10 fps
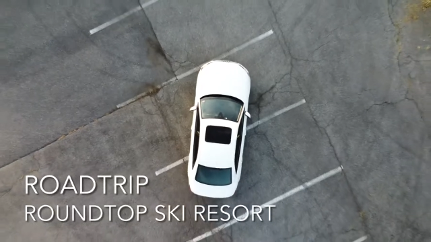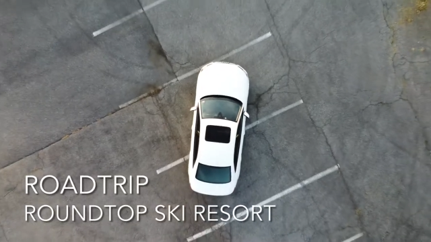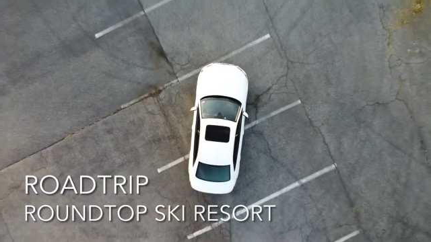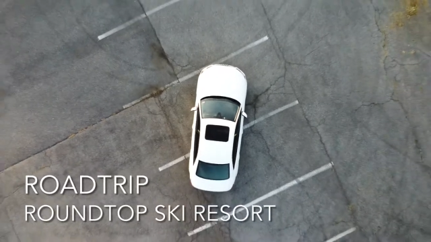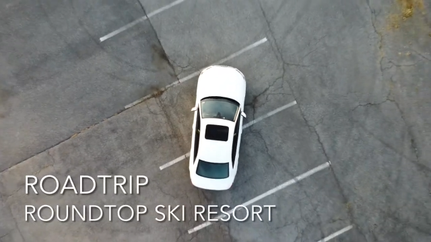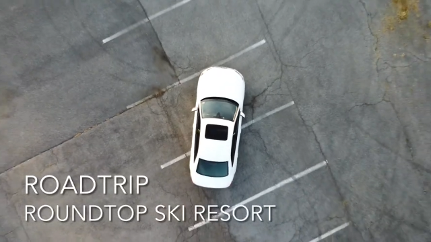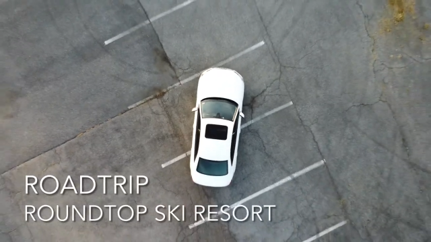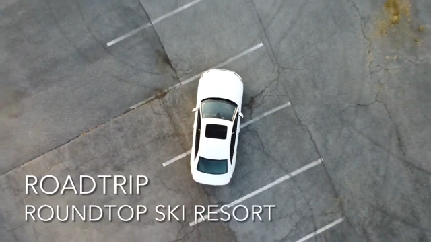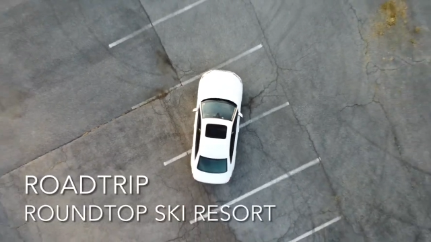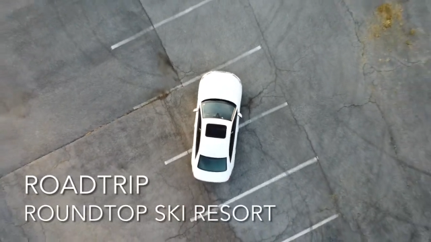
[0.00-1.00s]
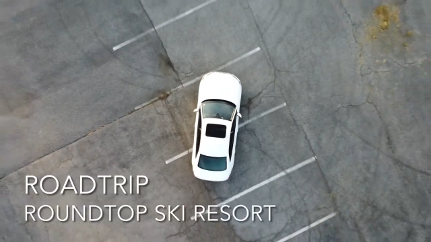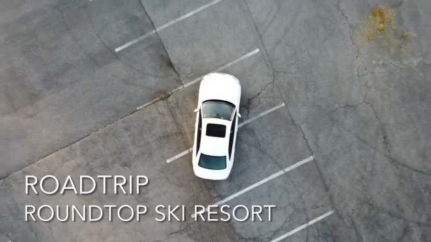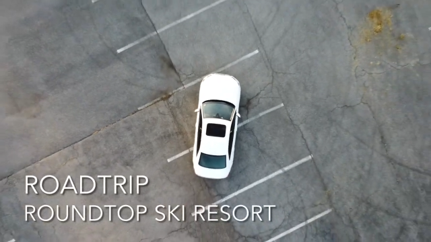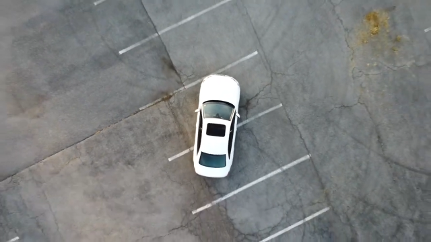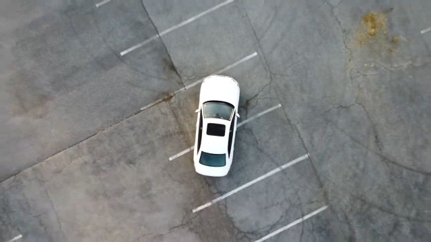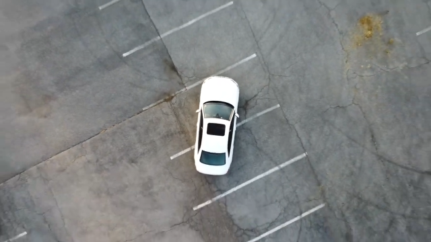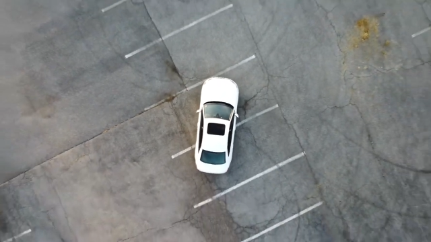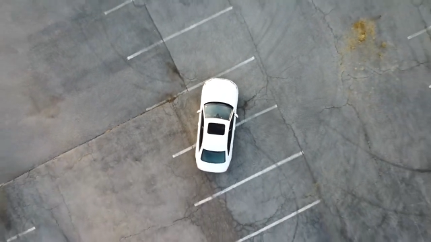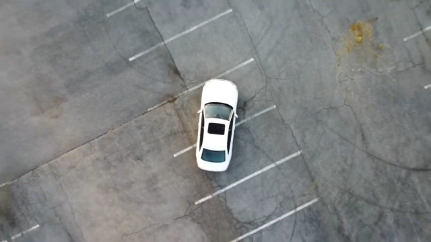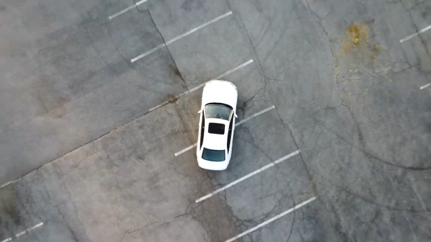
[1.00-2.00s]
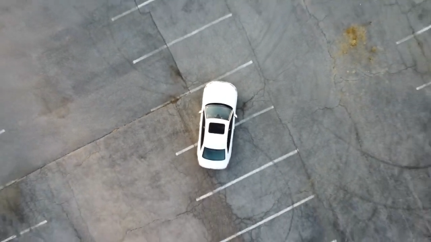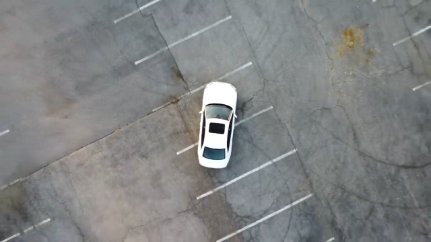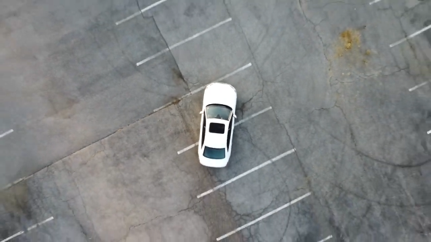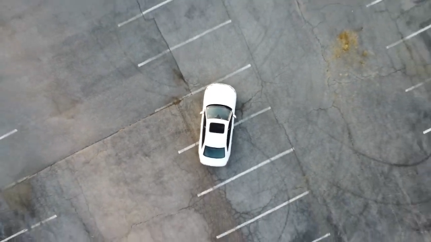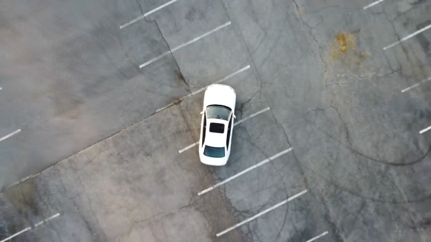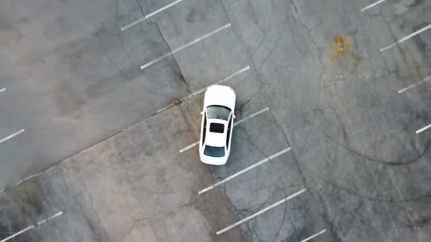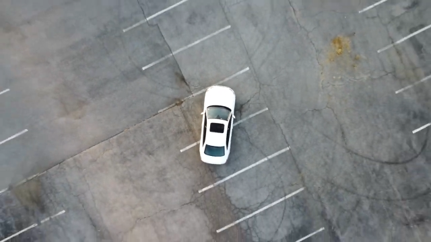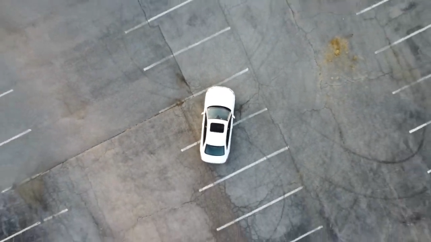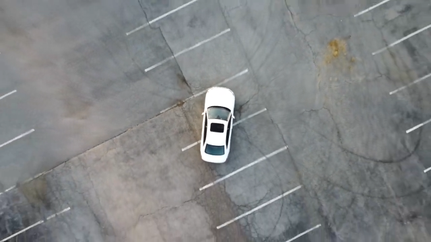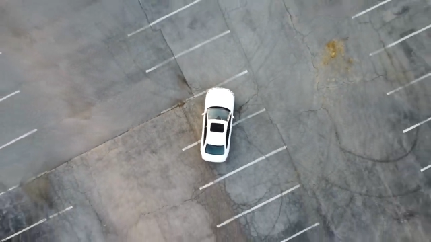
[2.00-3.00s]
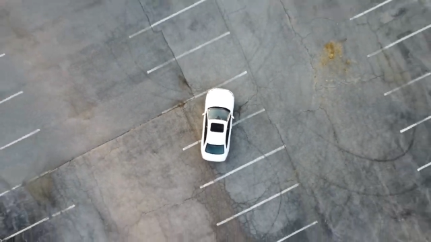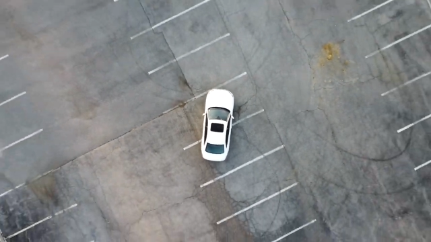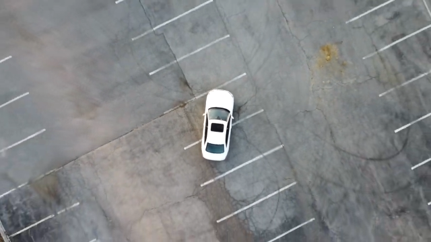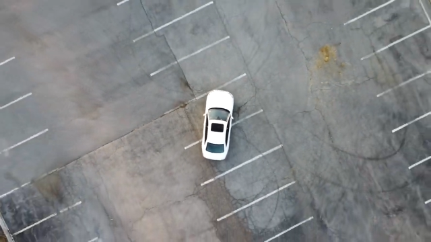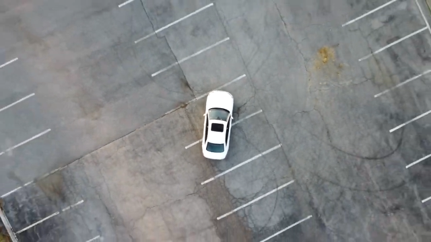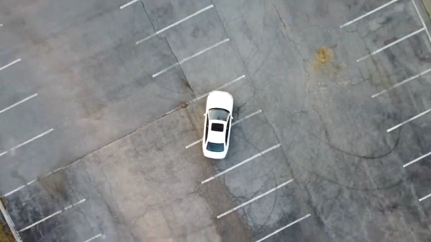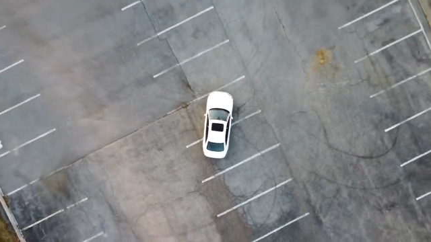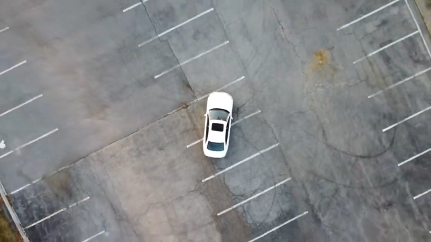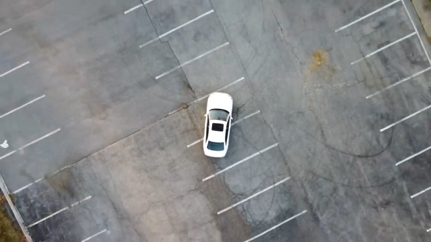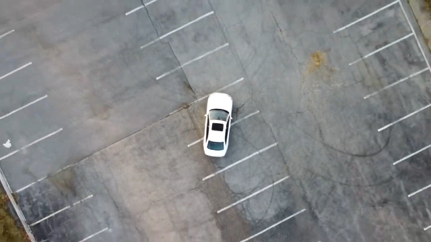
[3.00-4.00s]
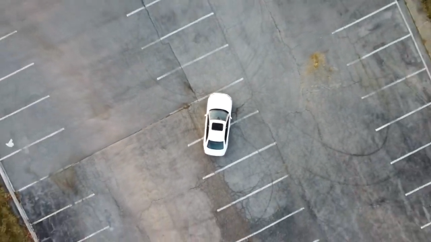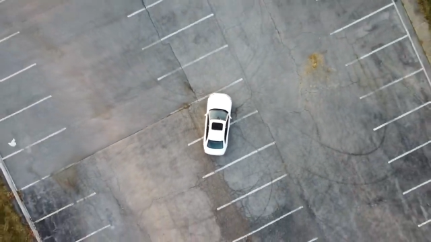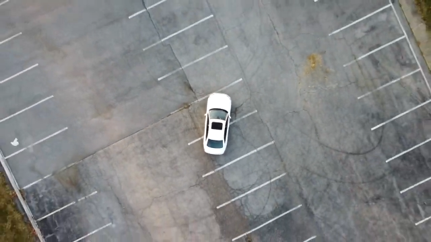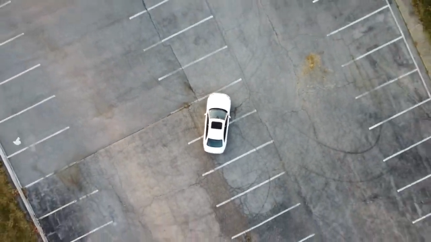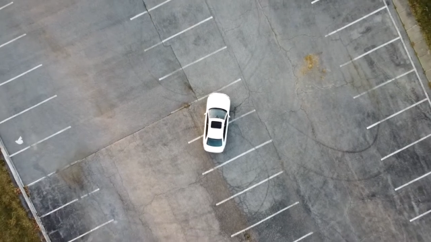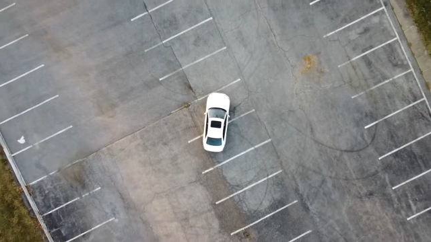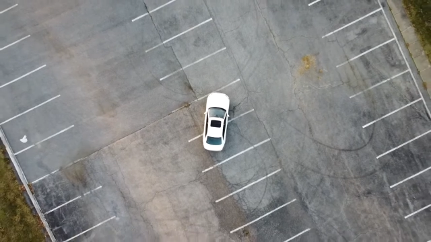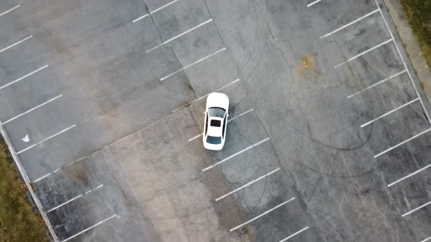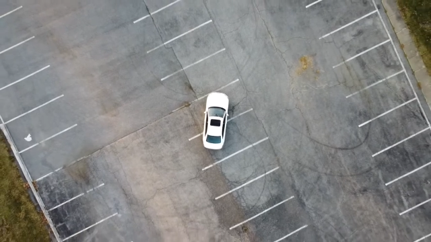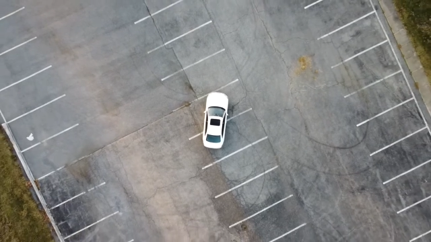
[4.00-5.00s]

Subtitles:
No face is visible, so there are no lips to read.